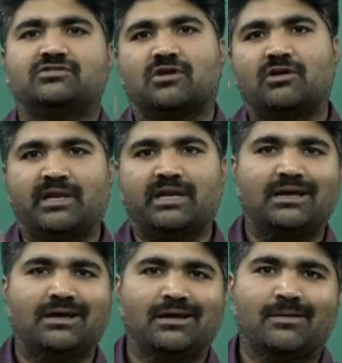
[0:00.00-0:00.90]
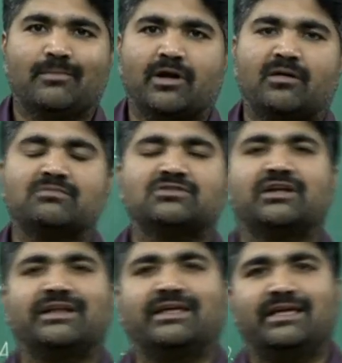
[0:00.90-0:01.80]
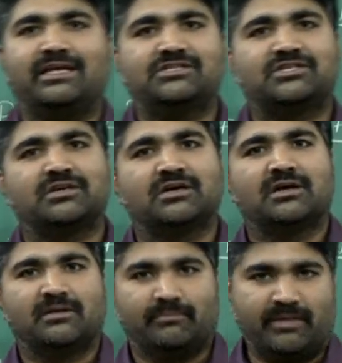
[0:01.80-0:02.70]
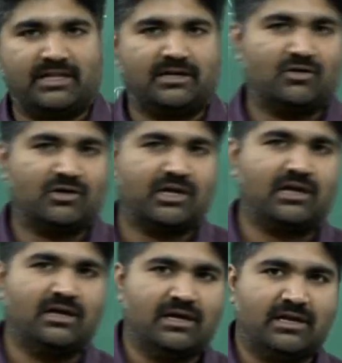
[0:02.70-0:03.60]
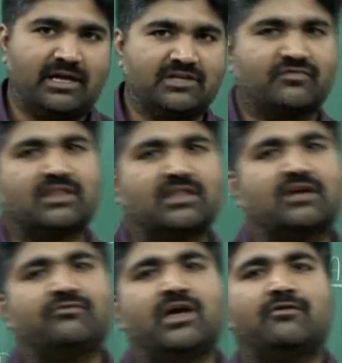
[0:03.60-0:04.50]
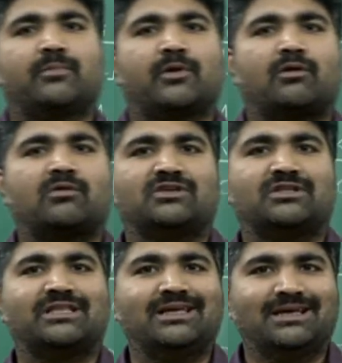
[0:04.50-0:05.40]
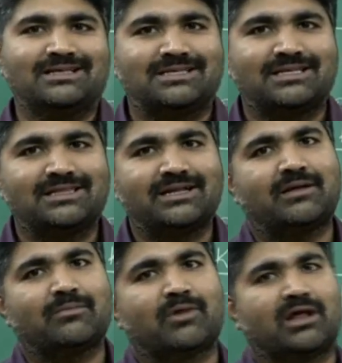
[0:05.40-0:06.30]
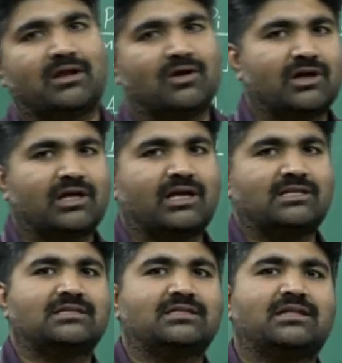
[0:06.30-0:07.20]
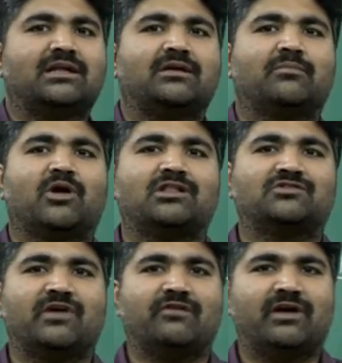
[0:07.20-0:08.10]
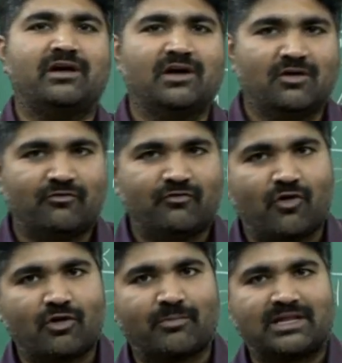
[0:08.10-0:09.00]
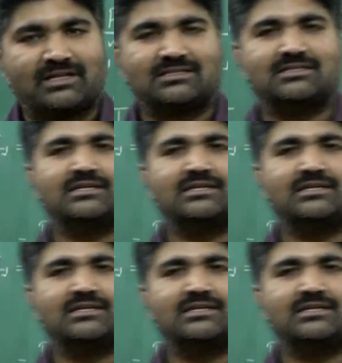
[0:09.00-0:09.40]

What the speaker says: solved many problems on each method. Okay. Next further we have a problems on the synthetic model. Okay. In synthetic models we have a 4 methods,